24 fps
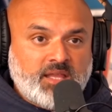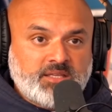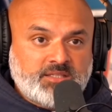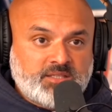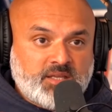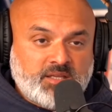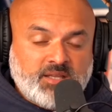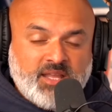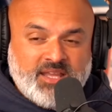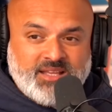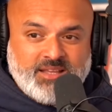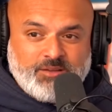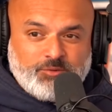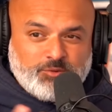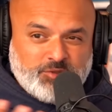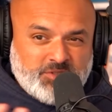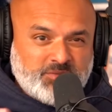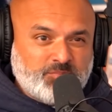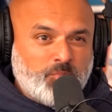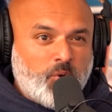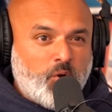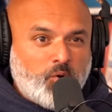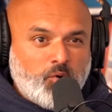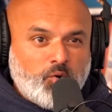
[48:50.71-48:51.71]
like little
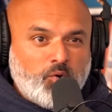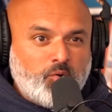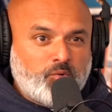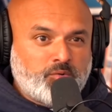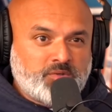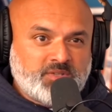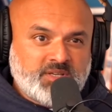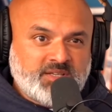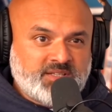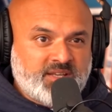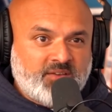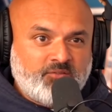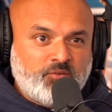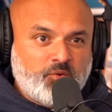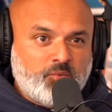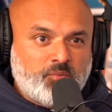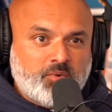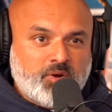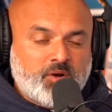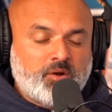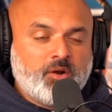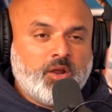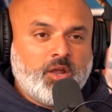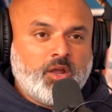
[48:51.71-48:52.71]
small holdings
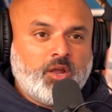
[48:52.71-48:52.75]
everywhere,